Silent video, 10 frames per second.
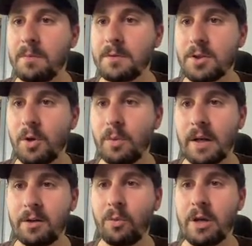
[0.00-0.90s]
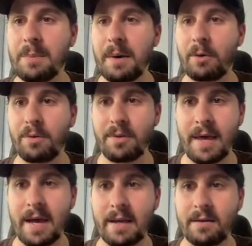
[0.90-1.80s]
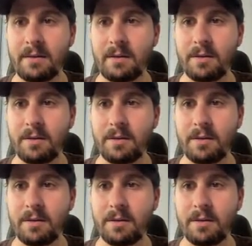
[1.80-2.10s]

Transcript: So we're not going to worry about that,